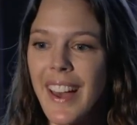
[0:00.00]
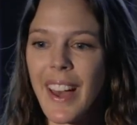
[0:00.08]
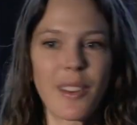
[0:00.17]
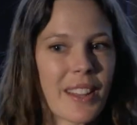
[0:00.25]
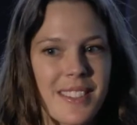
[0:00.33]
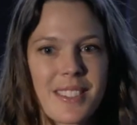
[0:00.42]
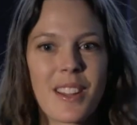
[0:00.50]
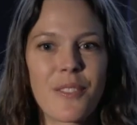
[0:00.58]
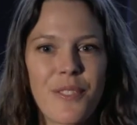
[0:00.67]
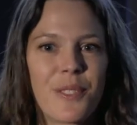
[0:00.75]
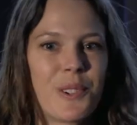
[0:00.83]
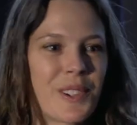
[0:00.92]
And let's
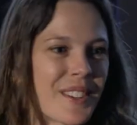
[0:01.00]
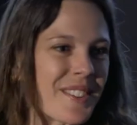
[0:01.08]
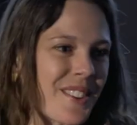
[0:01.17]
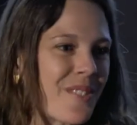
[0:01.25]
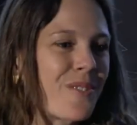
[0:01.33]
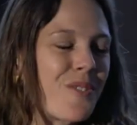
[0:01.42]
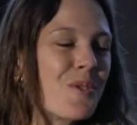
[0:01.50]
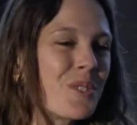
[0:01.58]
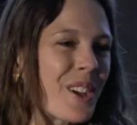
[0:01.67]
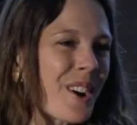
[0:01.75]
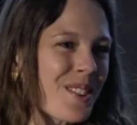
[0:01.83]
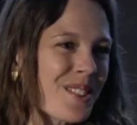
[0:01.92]
not fool,
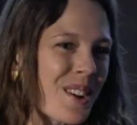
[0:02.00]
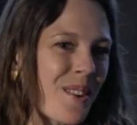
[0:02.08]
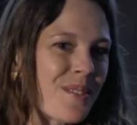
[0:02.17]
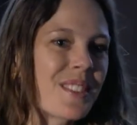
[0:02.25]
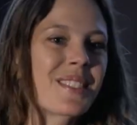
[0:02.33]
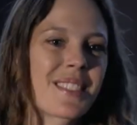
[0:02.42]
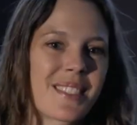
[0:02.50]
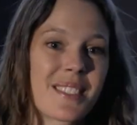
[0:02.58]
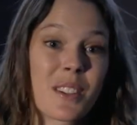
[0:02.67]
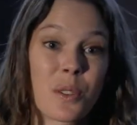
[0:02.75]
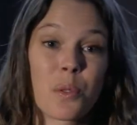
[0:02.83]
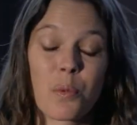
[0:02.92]
fool ourselves, this is
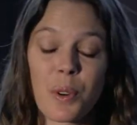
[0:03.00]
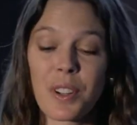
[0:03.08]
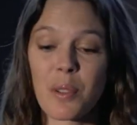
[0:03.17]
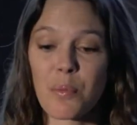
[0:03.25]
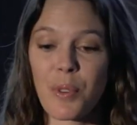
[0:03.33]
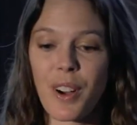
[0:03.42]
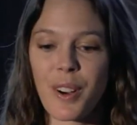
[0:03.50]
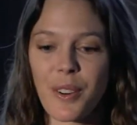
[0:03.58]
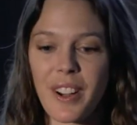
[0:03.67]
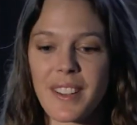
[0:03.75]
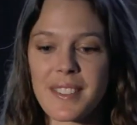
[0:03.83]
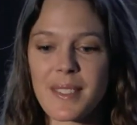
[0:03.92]
still a work in
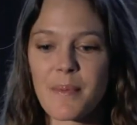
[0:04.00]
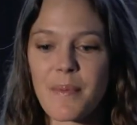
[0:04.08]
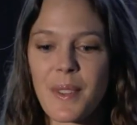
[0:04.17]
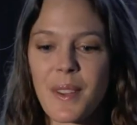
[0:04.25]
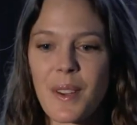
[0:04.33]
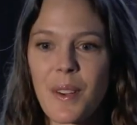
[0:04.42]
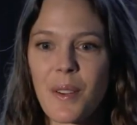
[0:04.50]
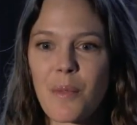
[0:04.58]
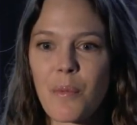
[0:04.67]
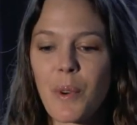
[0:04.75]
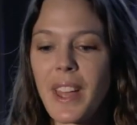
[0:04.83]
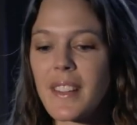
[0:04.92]
progress.
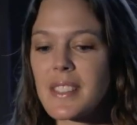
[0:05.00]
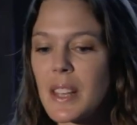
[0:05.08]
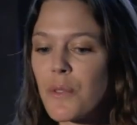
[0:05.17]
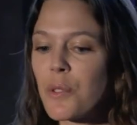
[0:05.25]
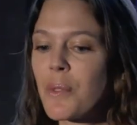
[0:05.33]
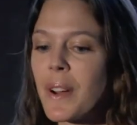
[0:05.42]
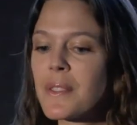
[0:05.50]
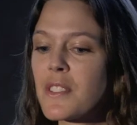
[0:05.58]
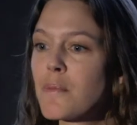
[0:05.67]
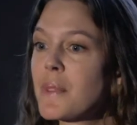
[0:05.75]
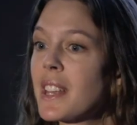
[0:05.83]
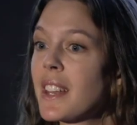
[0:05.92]
We had several rounds
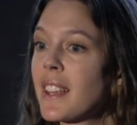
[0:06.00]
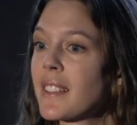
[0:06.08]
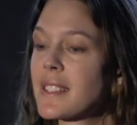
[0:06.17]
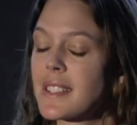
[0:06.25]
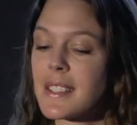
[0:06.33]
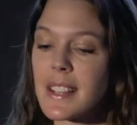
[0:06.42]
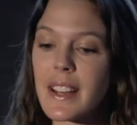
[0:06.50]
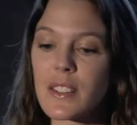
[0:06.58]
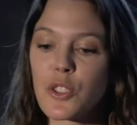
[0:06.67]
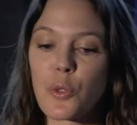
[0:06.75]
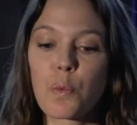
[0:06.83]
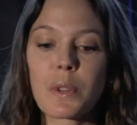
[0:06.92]
of meetings, decided
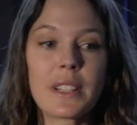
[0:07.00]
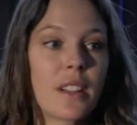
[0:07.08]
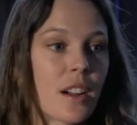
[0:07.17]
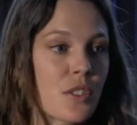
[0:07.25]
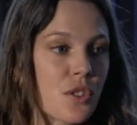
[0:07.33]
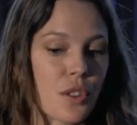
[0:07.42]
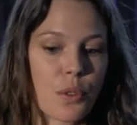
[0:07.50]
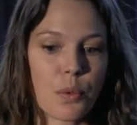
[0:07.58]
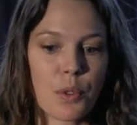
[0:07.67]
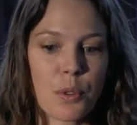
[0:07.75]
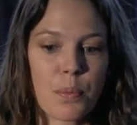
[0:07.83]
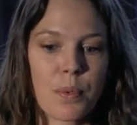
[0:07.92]
to relaunch the
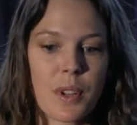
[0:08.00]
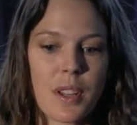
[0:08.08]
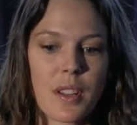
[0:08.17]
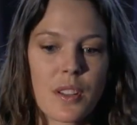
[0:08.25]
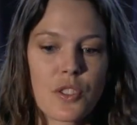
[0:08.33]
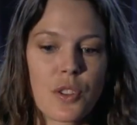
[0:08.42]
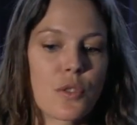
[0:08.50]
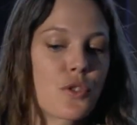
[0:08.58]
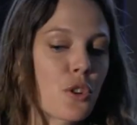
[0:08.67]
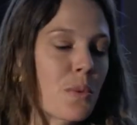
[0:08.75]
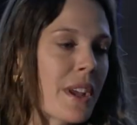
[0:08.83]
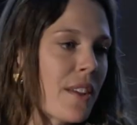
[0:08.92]
group to
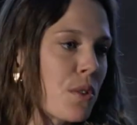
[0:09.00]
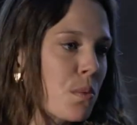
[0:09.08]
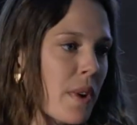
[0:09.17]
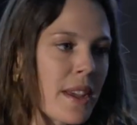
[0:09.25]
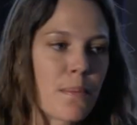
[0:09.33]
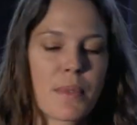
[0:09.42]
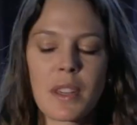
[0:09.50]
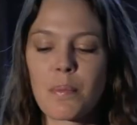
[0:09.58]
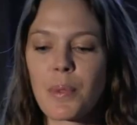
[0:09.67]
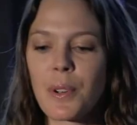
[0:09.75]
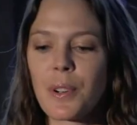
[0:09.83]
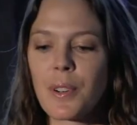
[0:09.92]
ensure we had the right
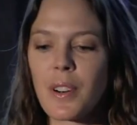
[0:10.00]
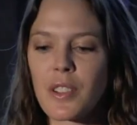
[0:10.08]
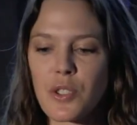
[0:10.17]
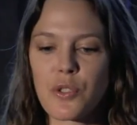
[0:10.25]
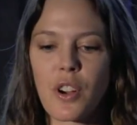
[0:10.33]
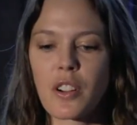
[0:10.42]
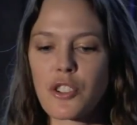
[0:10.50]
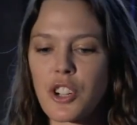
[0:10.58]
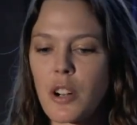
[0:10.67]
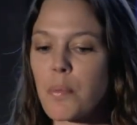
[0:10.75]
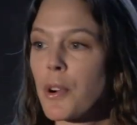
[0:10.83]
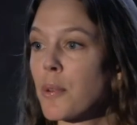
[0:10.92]
people, a strong
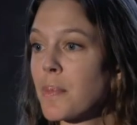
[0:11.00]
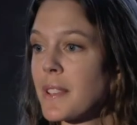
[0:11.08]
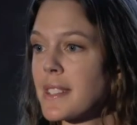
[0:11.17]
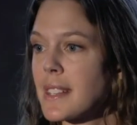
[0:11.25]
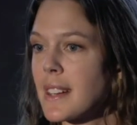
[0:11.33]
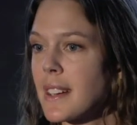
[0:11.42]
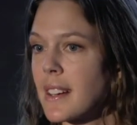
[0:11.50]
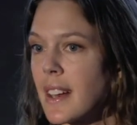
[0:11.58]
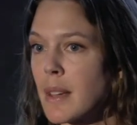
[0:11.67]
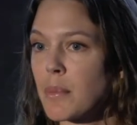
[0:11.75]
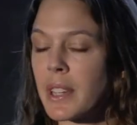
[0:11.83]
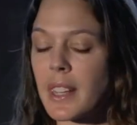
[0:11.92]
shared purpose, and an
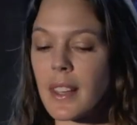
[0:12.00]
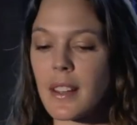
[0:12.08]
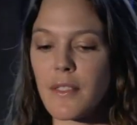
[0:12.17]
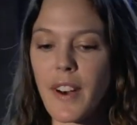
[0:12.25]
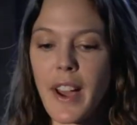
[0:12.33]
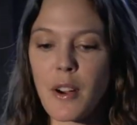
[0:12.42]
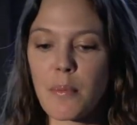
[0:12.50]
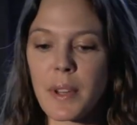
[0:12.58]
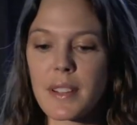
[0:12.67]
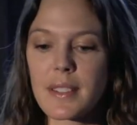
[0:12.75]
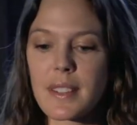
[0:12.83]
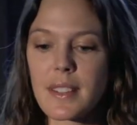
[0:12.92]
enabling
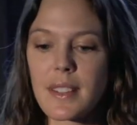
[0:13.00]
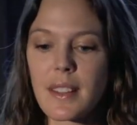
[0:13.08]
environment.